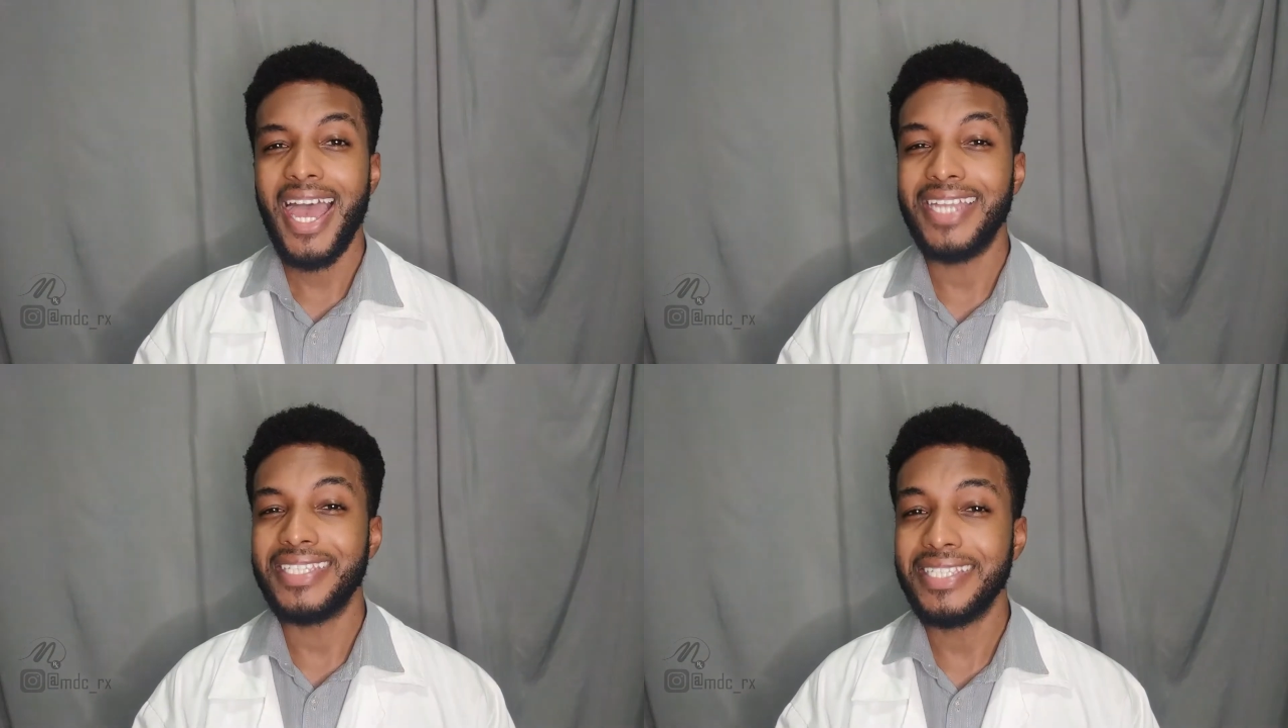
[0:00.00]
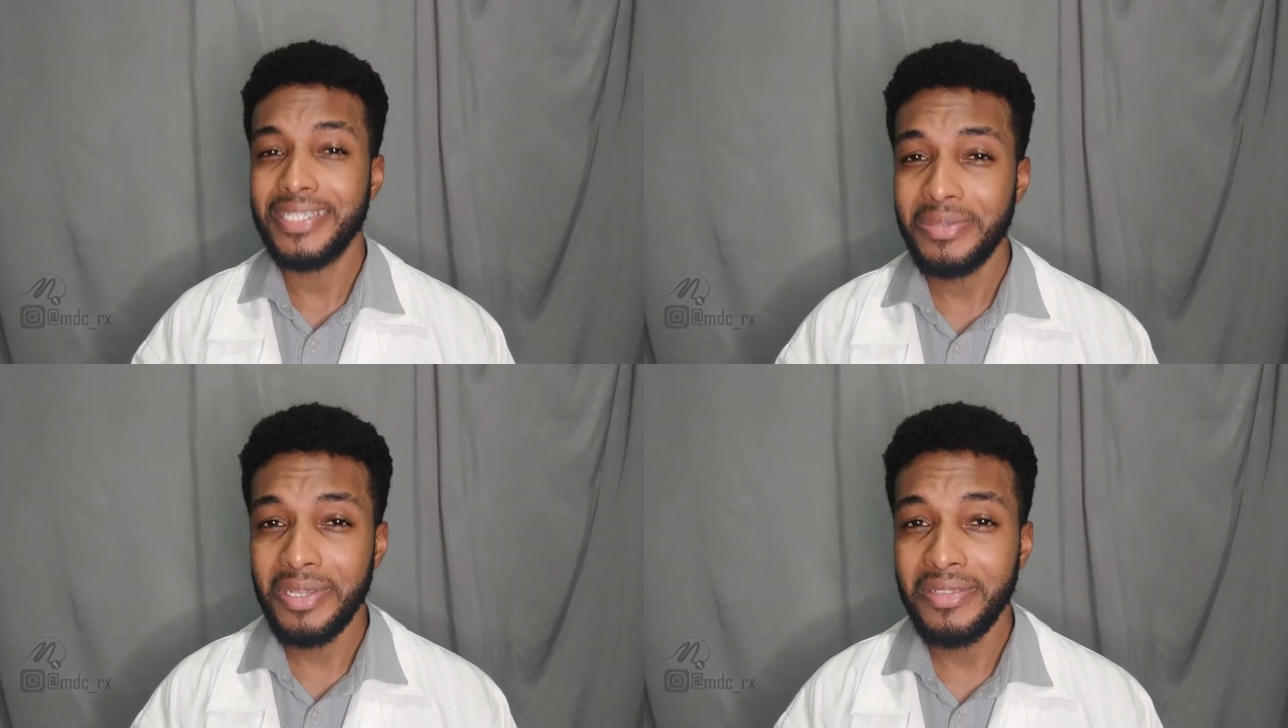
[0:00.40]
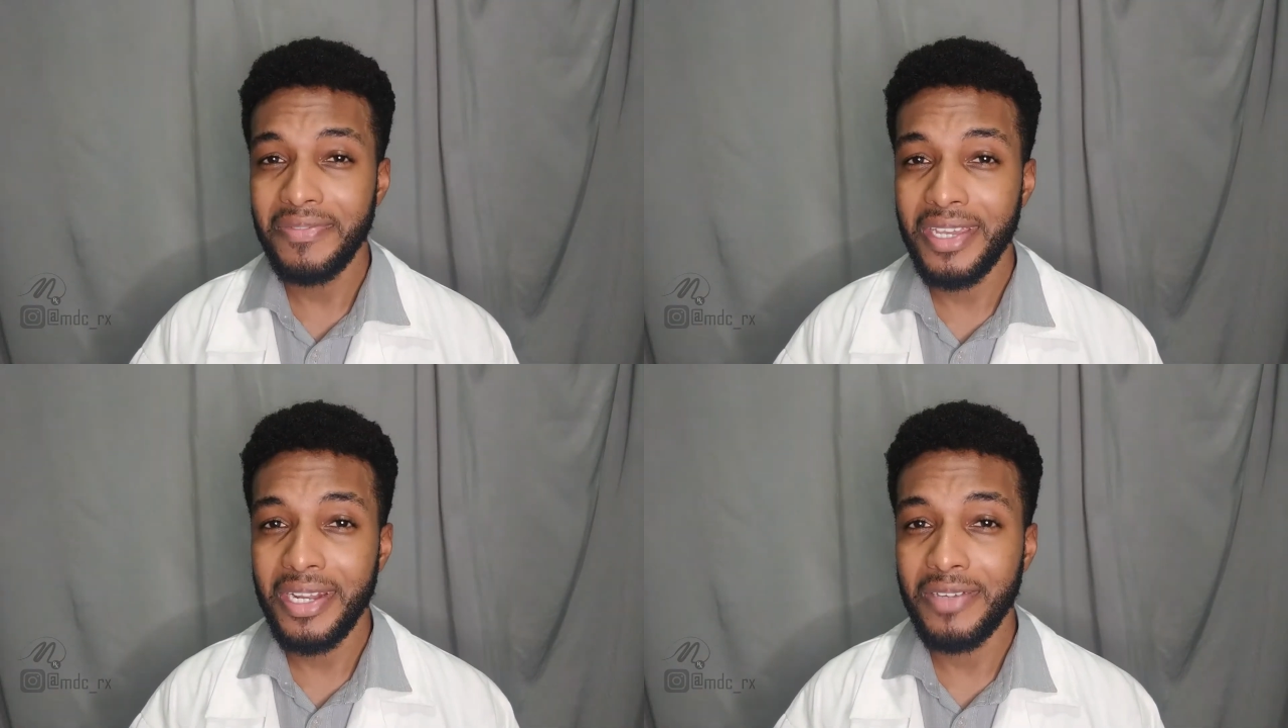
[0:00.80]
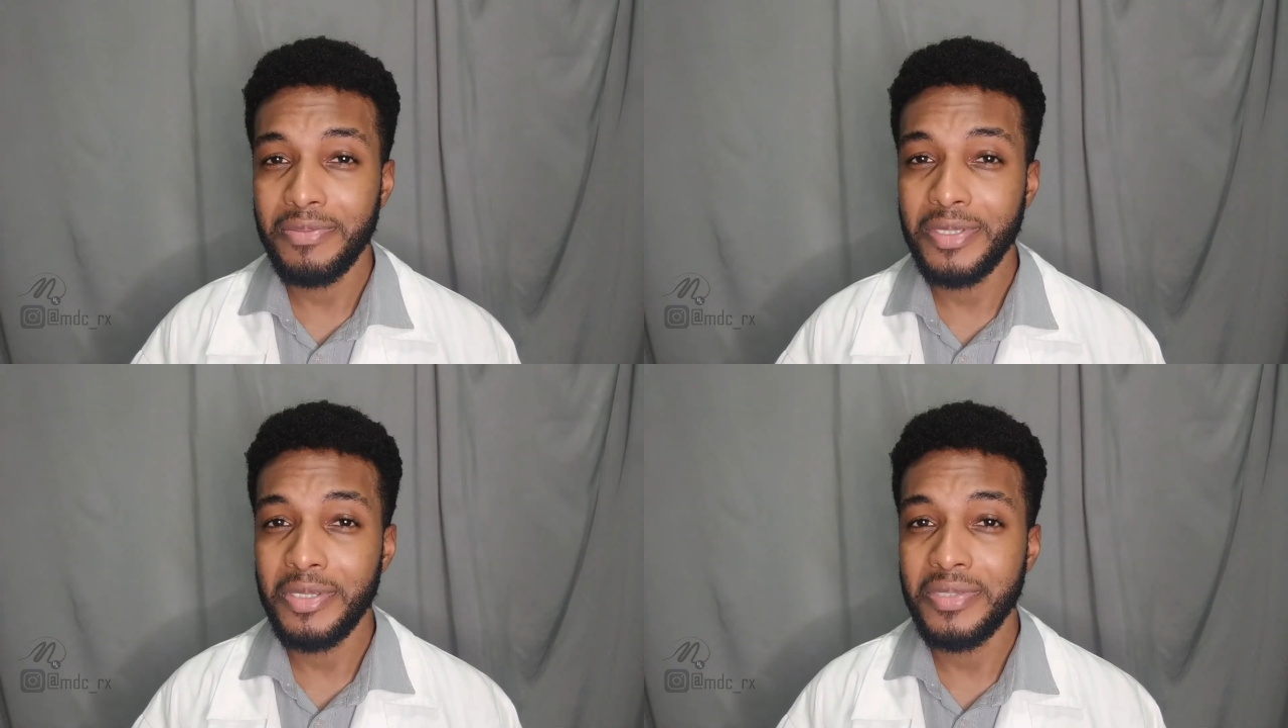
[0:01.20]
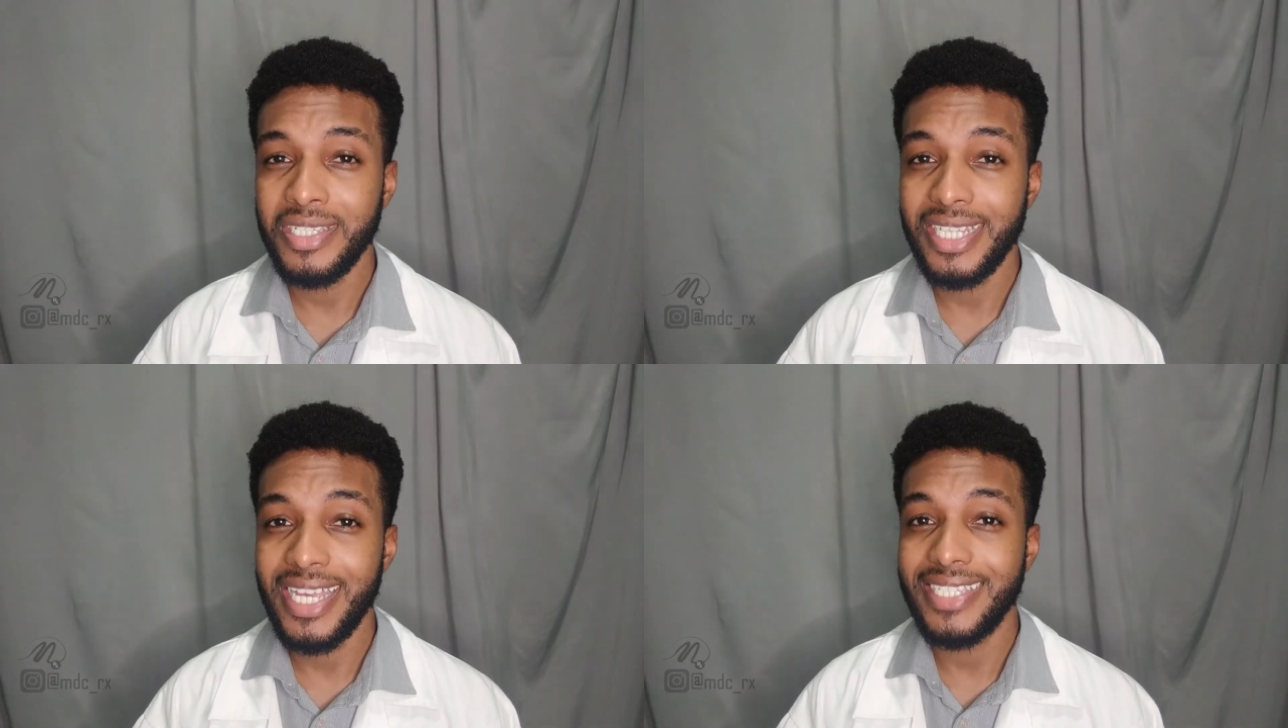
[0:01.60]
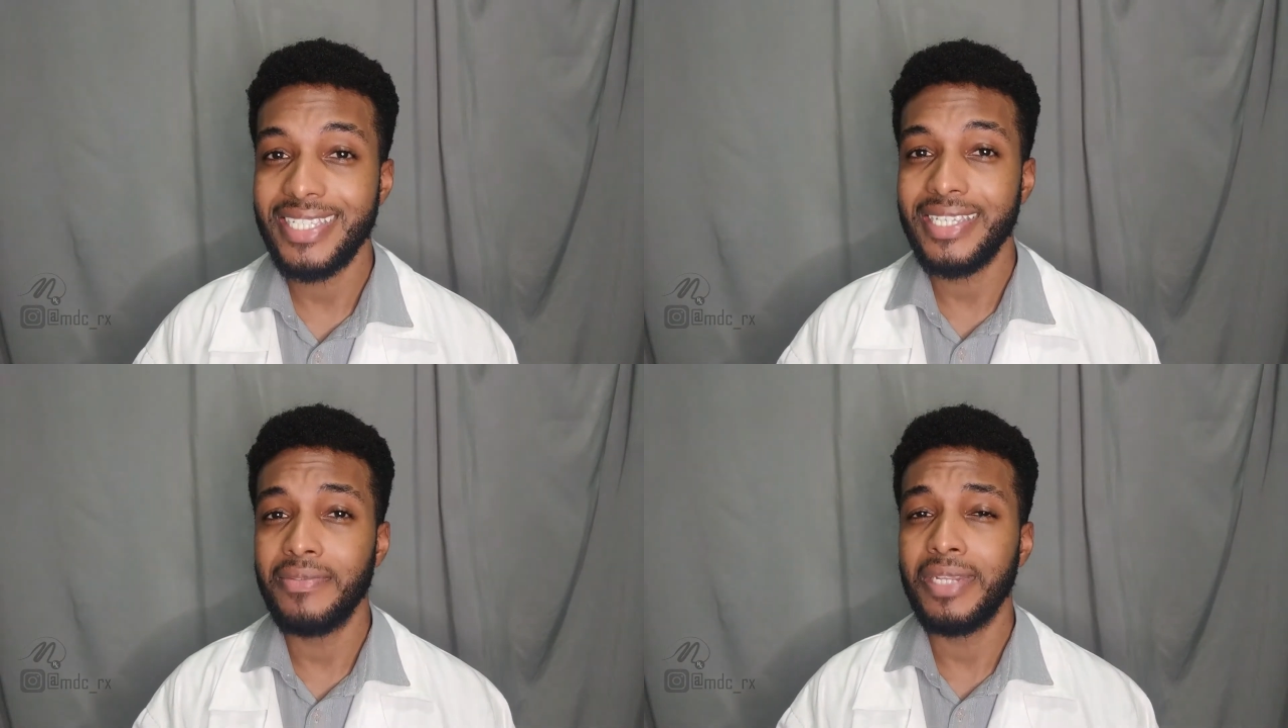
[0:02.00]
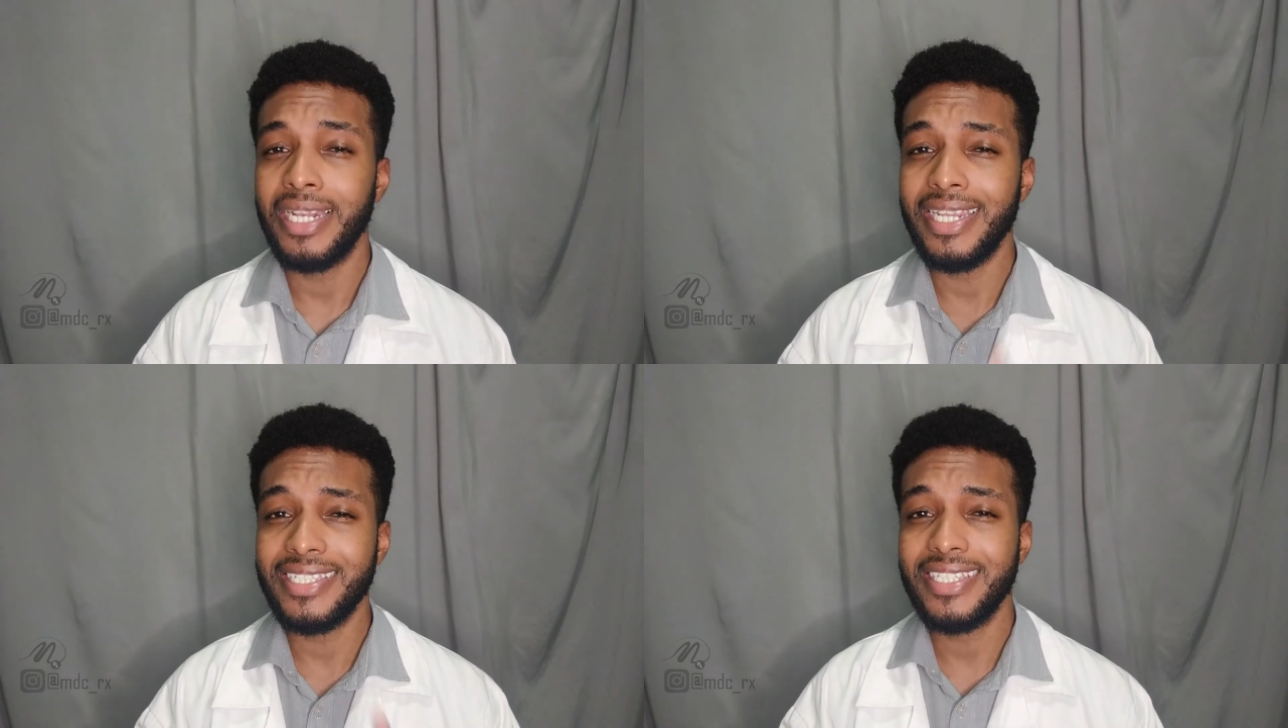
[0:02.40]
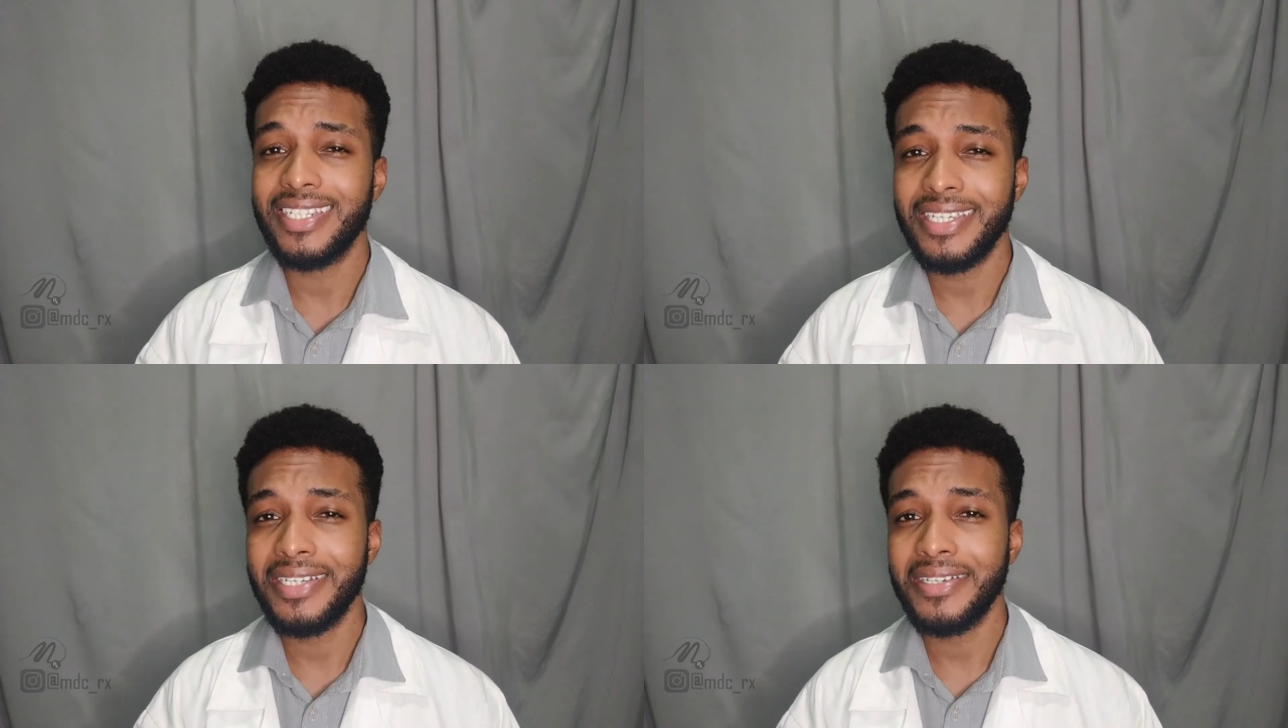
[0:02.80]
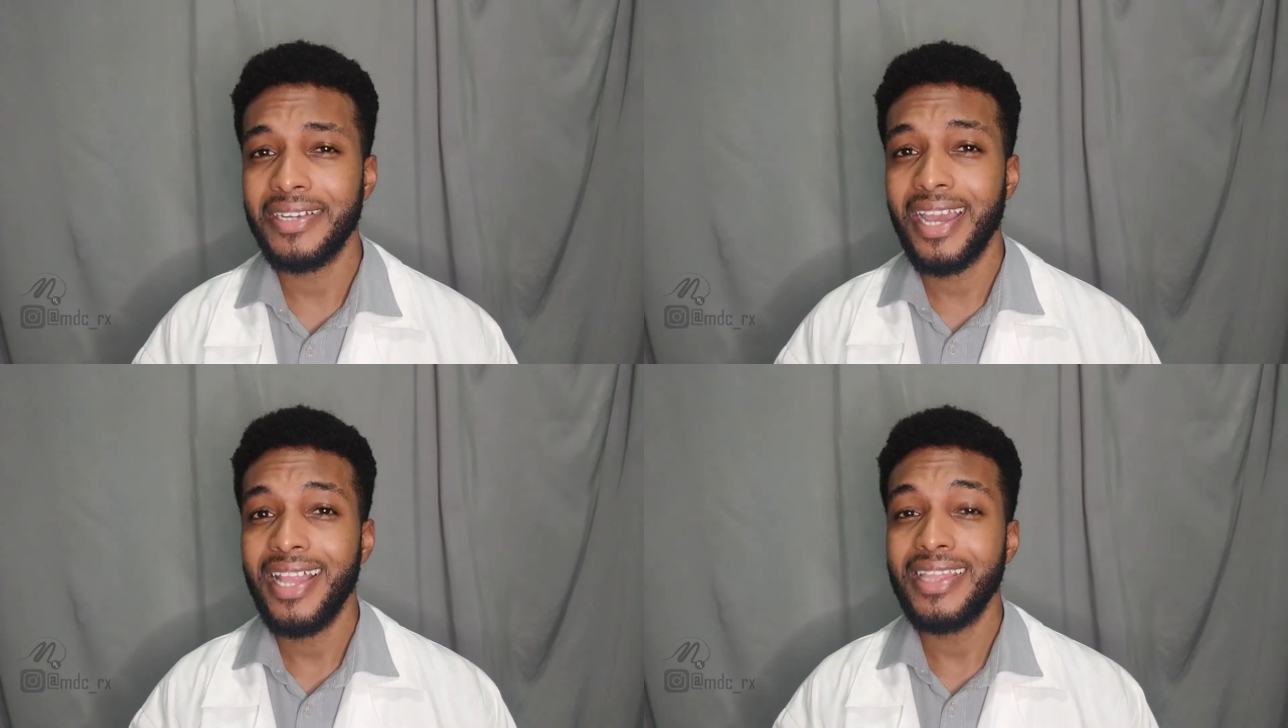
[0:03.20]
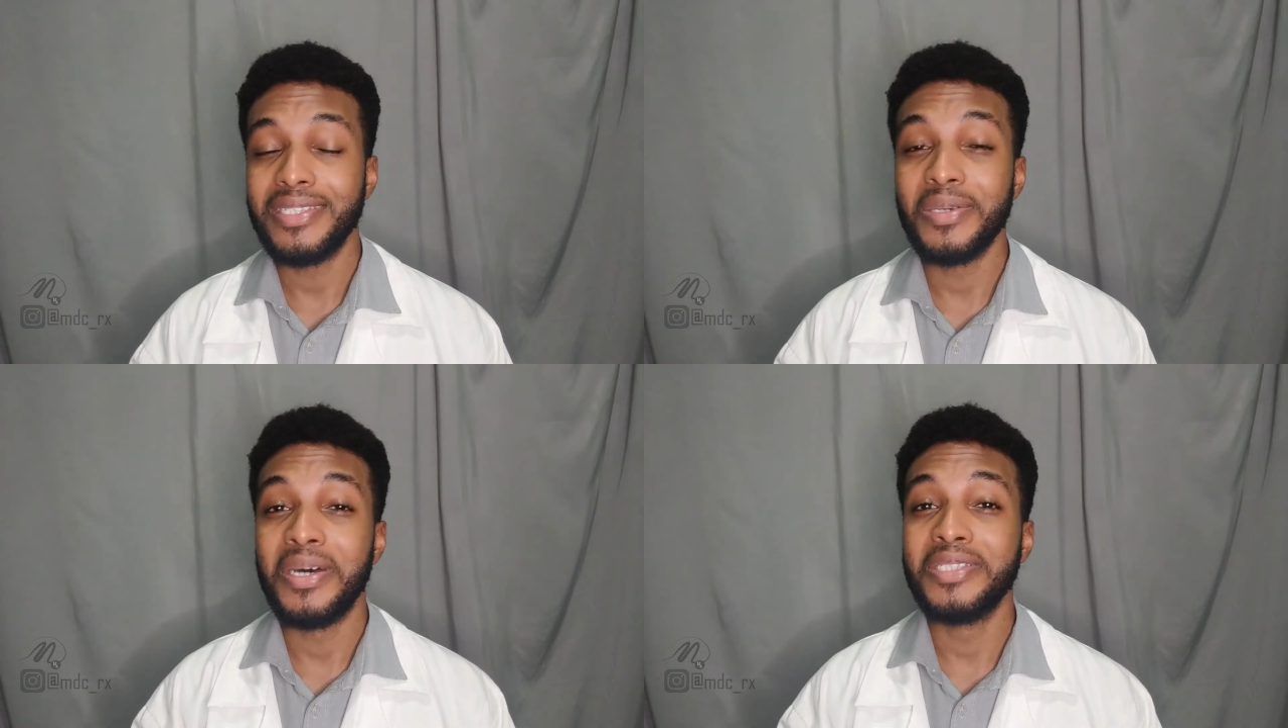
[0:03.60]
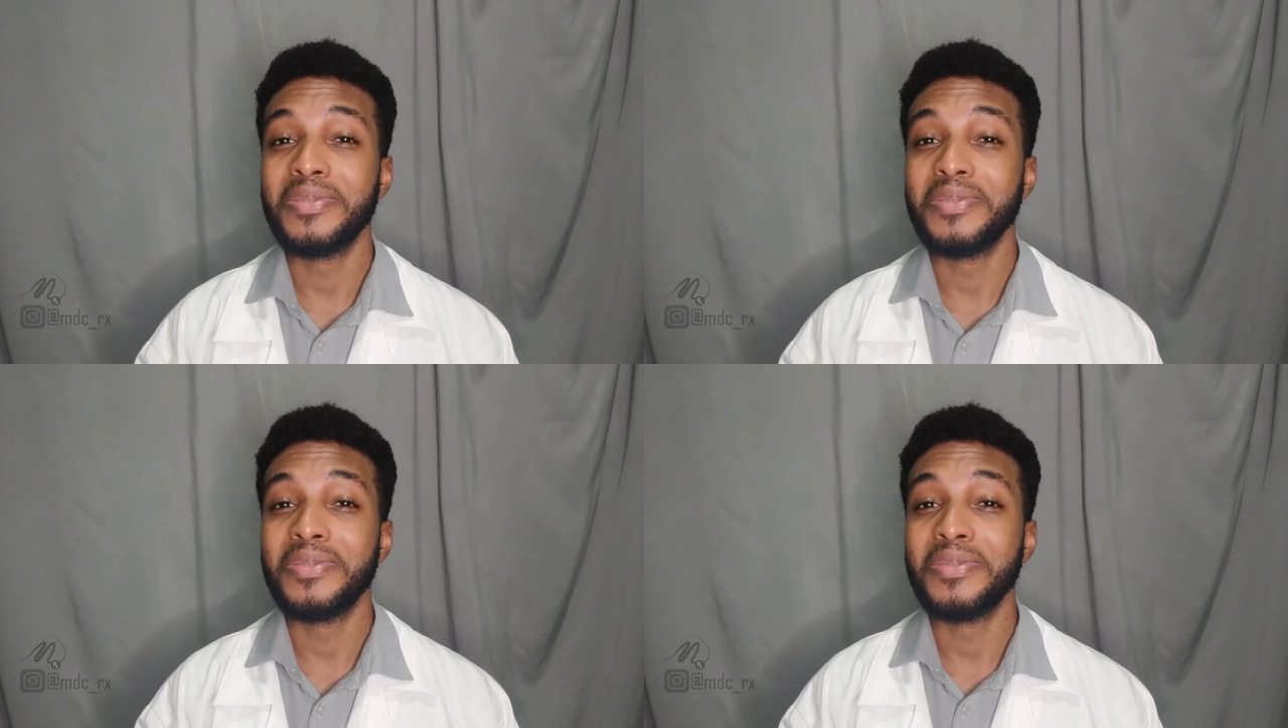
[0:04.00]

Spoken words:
And since you're on the vein of prescriptions lasting even less than a year, let's go on